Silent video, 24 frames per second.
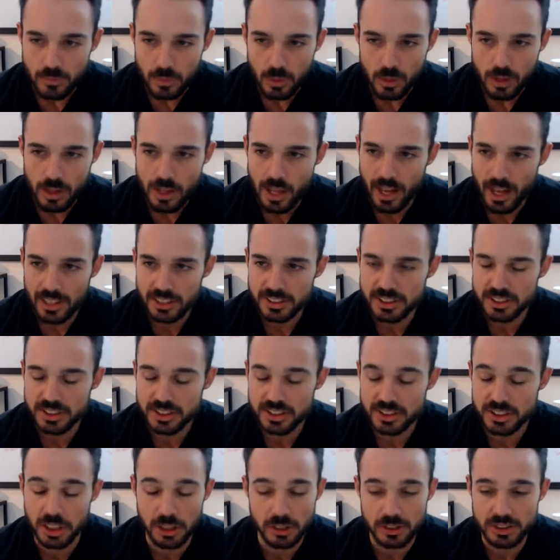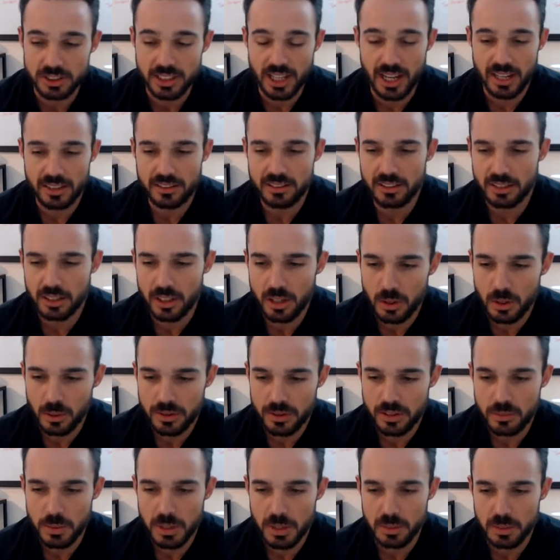I just chose not to go with
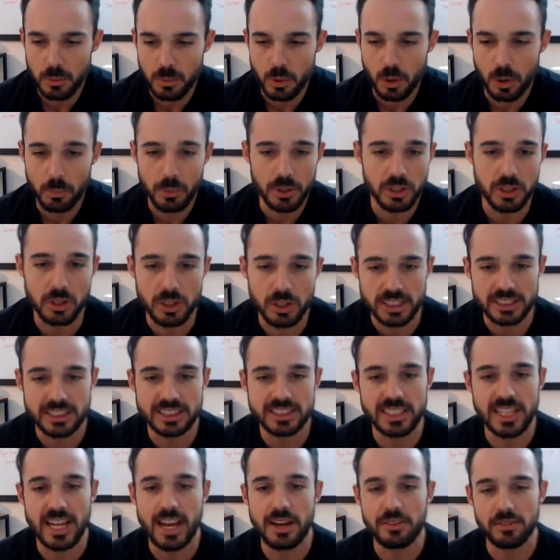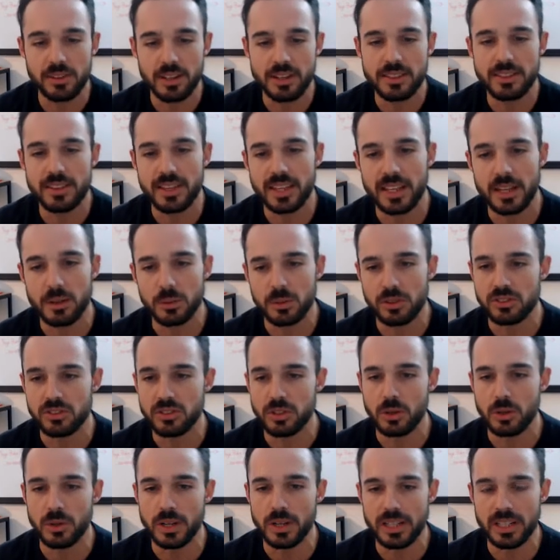them anymore. But you could see everything it was
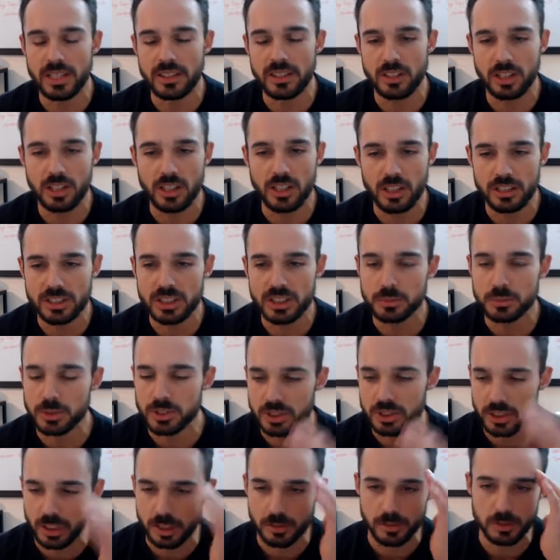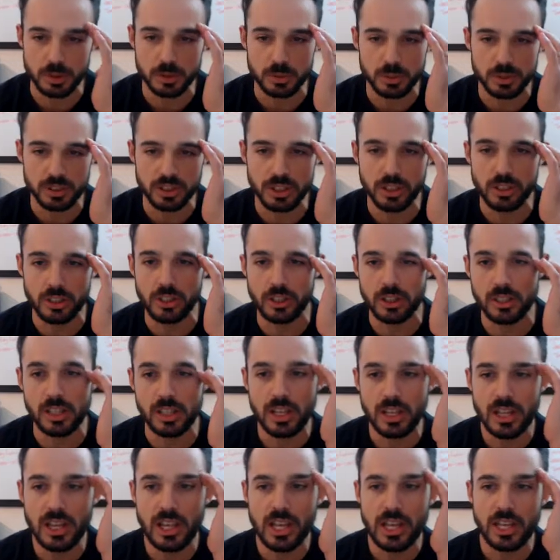doing, and their customer service was good.
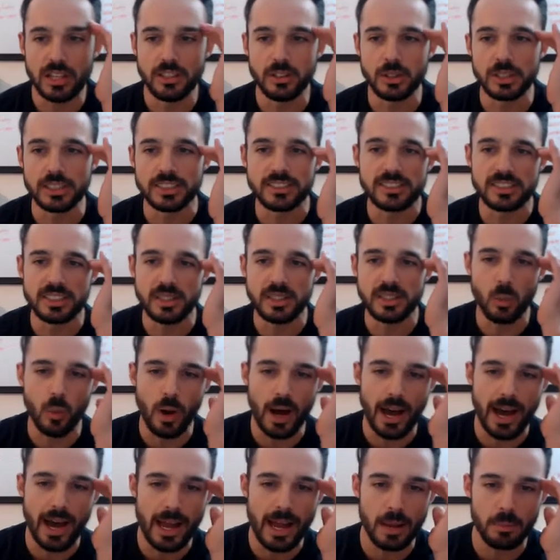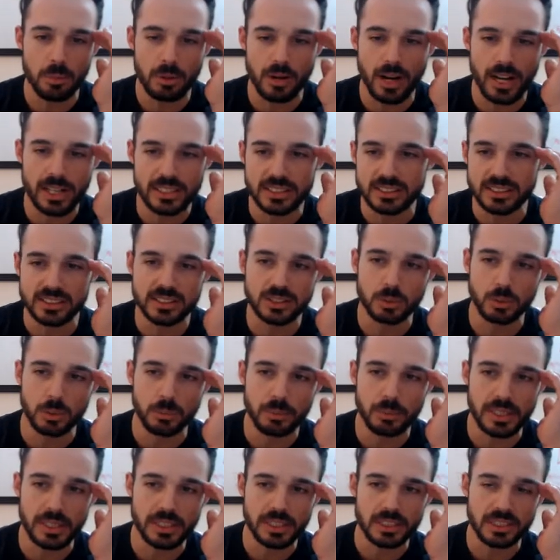And you could see why prices were
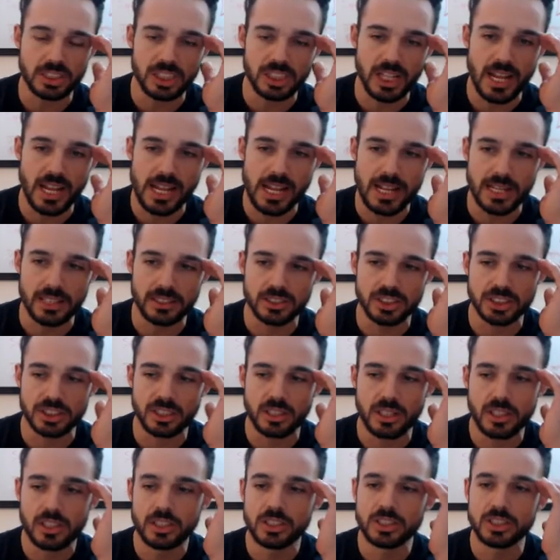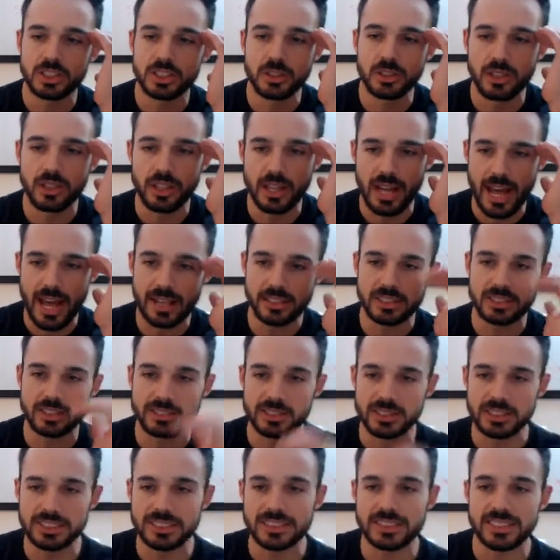being changed. So you could
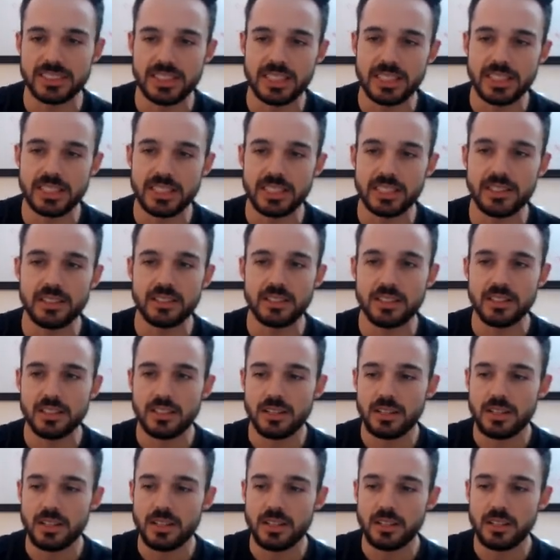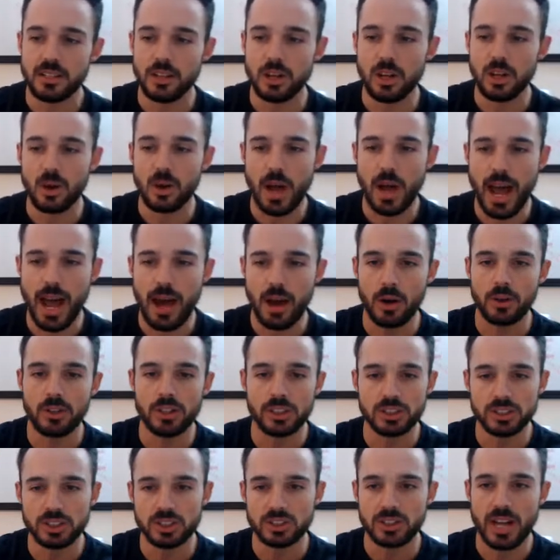actually see, how
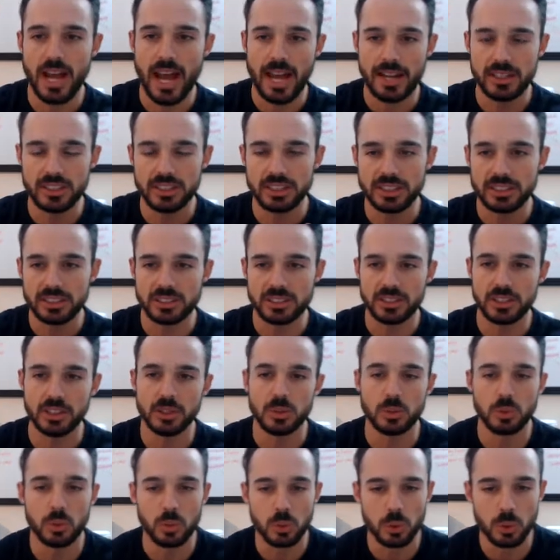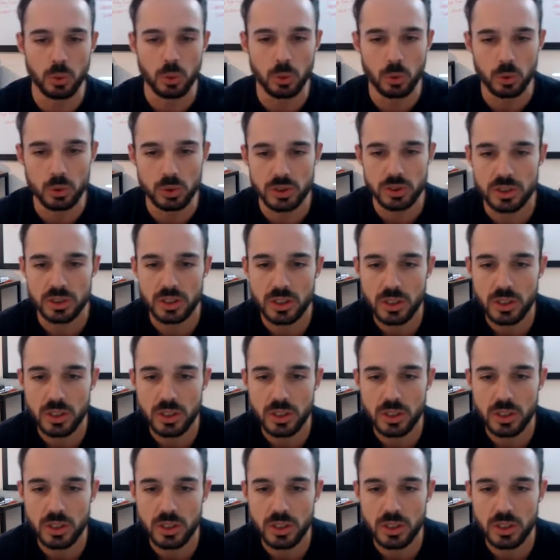your strategies and your rules